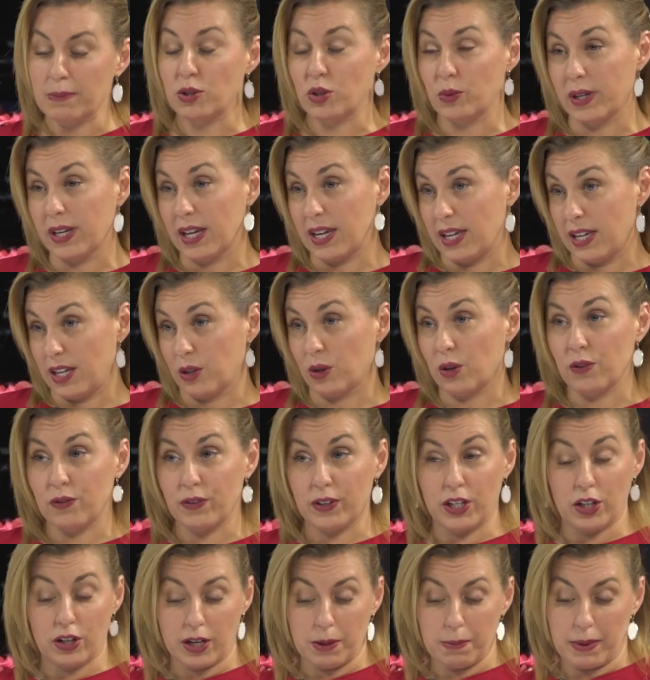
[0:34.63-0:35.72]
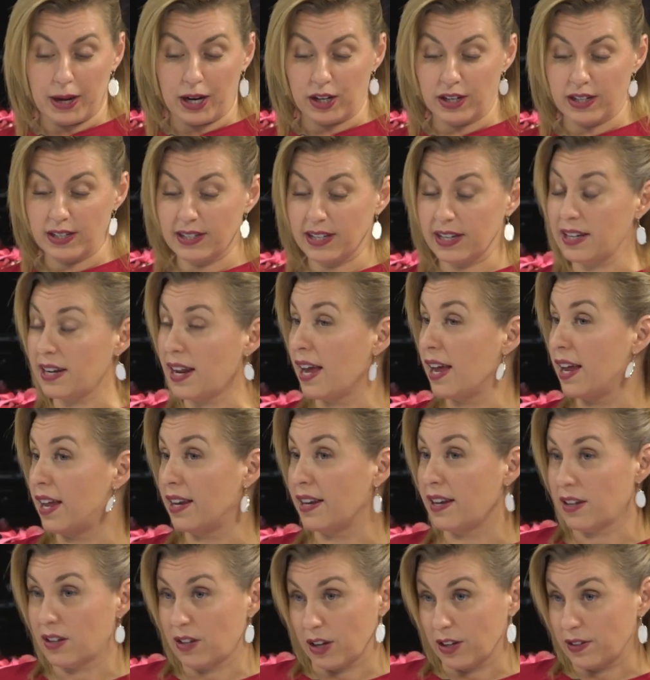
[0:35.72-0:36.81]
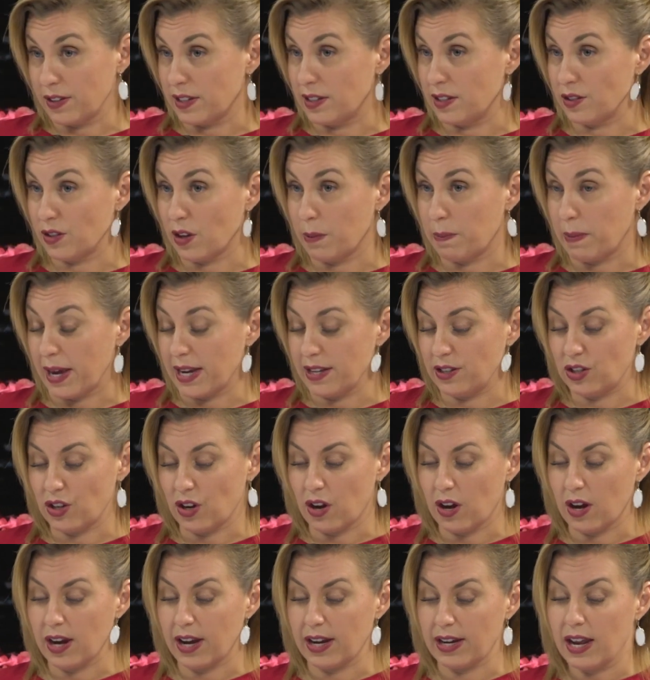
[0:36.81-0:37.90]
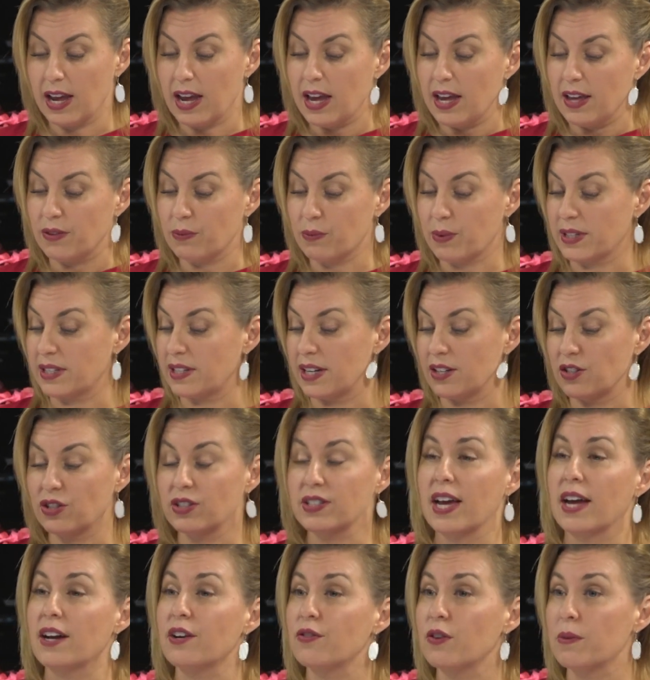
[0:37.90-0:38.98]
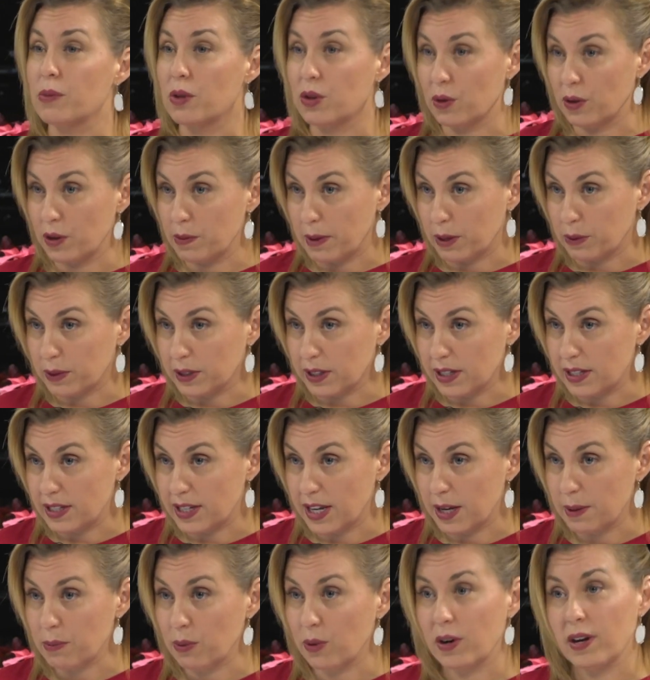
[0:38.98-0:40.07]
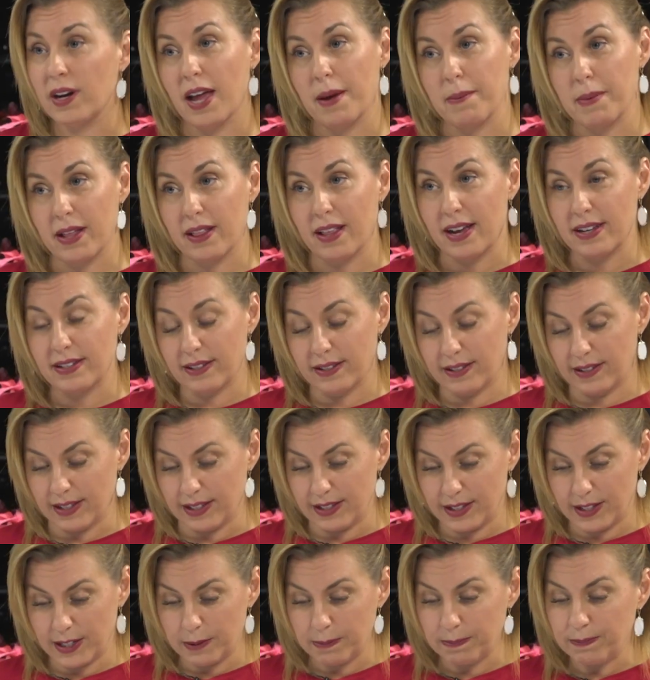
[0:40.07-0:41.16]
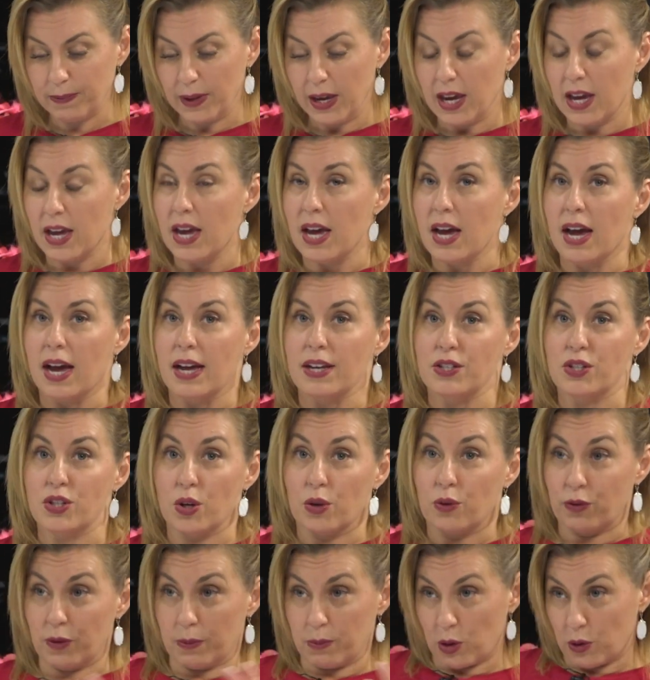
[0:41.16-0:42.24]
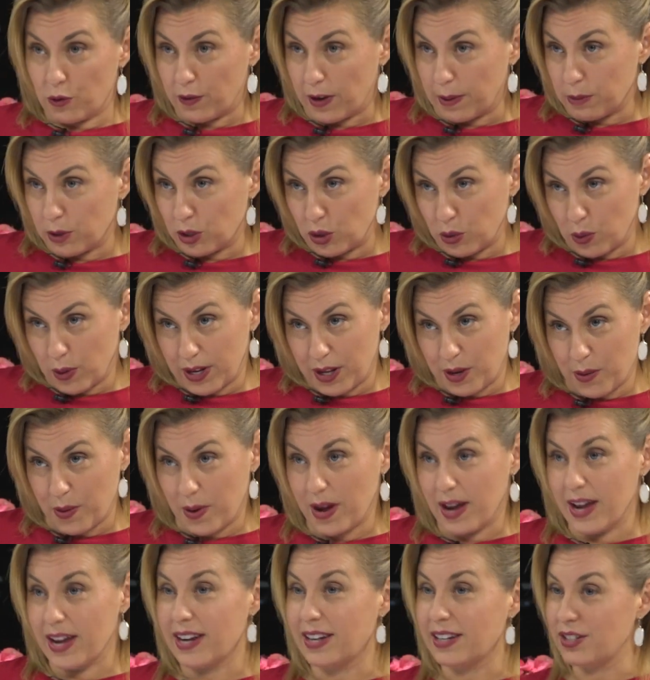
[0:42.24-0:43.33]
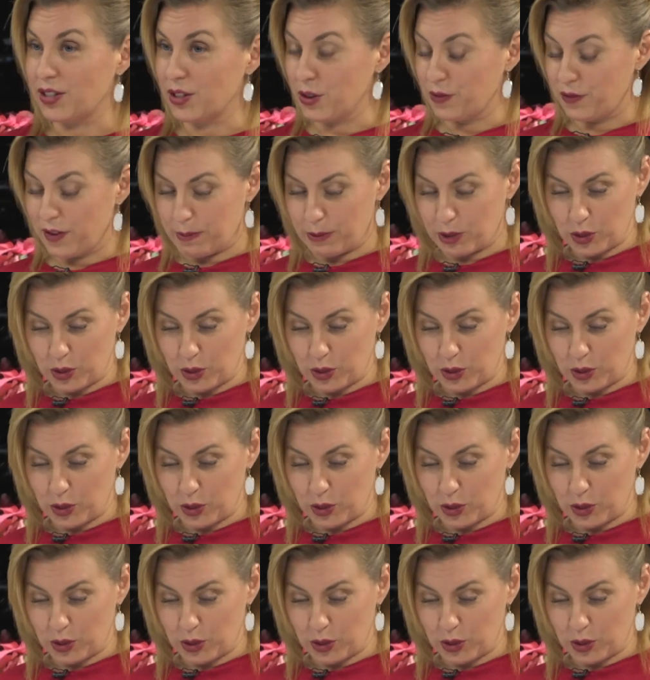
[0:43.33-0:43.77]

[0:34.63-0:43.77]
doing a year-over-year -year comparison, and Clarke, this is all based on residential data from the North Bay Real Estate Board MLS system. So from November 21 to November